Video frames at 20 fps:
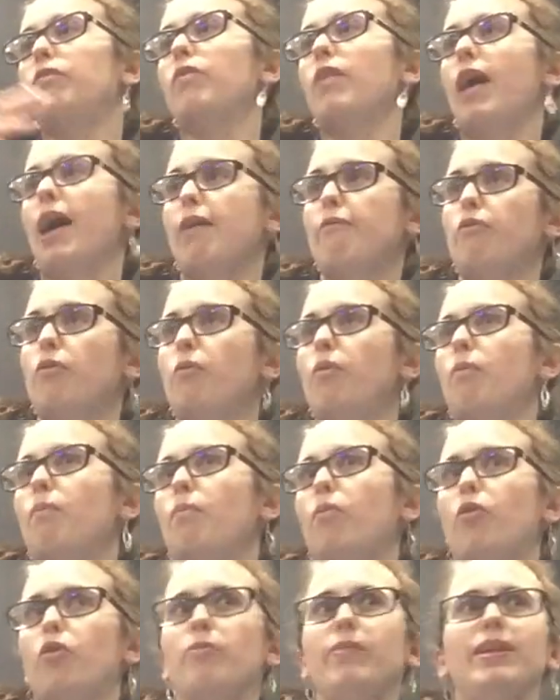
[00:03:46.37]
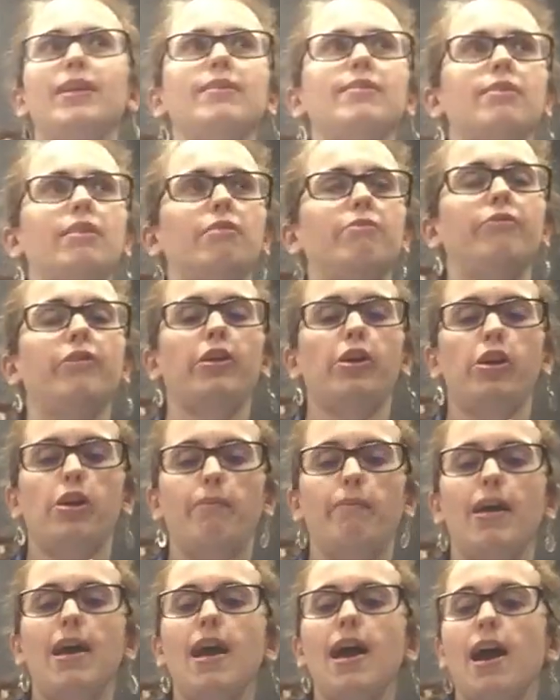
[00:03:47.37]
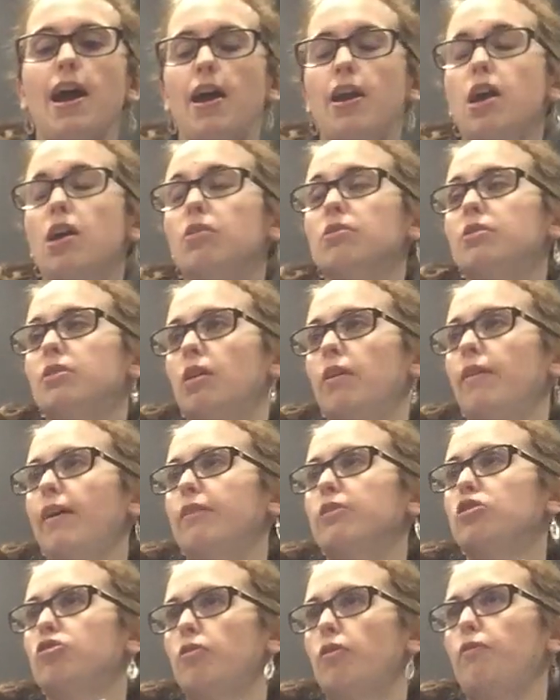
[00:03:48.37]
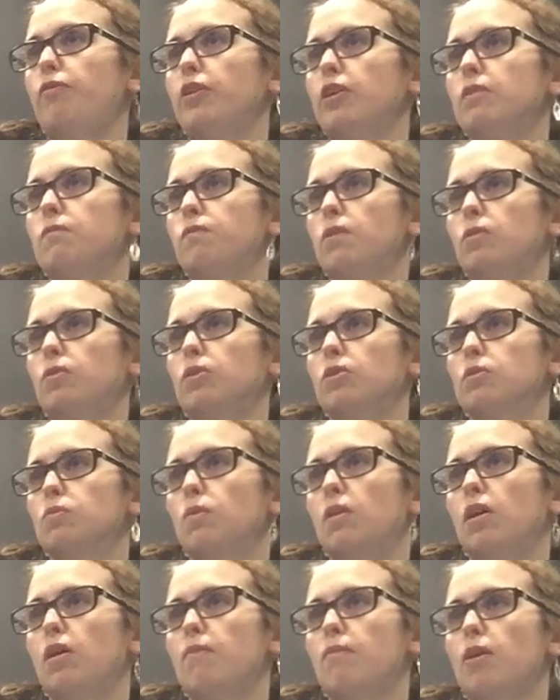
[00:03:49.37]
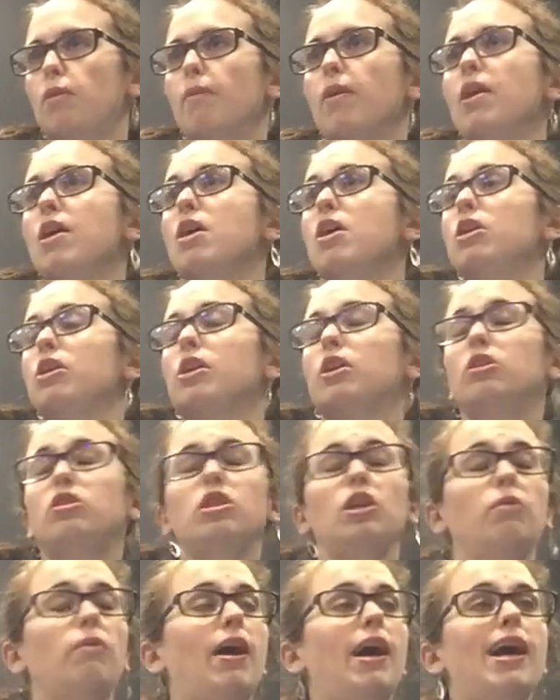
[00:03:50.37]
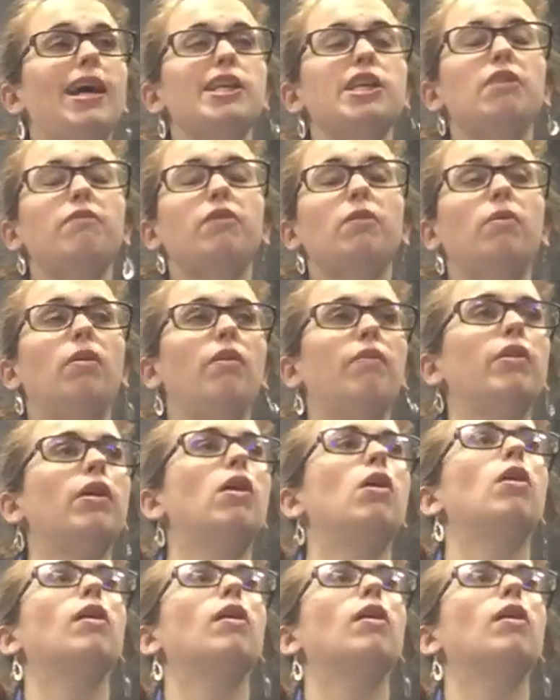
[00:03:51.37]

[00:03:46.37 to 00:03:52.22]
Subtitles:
of everyone coming into the room, and also that first focus warm-up. You can do what I do if you want, the